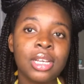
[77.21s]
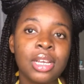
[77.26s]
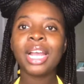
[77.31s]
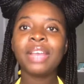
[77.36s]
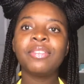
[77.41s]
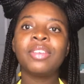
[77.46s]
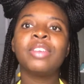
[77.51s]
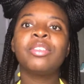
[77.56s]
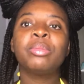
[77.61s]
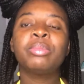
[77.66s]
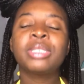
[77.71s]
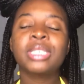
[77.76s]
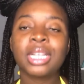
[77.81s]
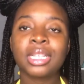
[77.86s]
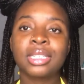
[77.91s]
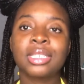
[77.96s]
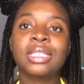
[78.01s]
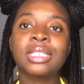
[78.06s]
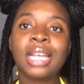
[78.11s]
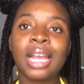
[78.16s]
My favorite
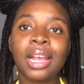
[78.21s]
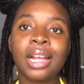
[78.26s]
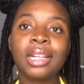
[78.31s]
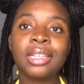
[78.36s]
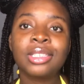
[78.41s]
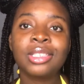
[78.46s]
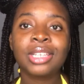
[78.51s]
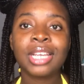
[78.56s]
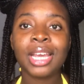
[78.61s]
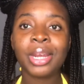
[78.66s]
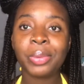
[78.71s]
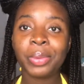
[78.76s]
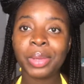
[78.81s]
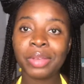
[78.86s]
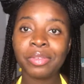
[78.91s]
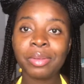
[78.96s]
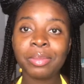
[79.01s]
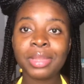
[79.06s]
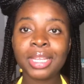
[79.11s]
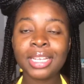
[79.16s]
protective style to get away
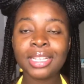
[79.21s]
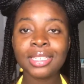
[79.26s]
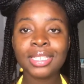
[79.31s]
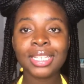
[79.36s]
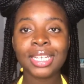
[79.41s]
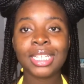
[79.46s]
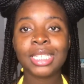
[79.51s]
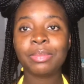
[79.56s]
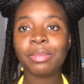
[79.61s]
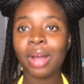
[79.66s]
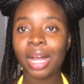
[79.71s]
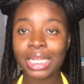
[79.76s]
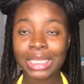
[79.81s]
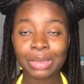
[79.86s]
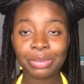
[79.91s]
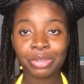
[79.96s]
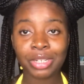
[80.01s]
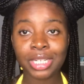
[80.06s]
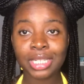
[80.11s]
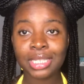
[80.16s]
from this is box
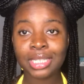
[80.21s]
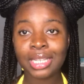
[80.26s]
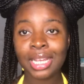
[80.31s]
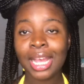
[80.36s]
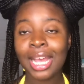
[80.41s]
braids.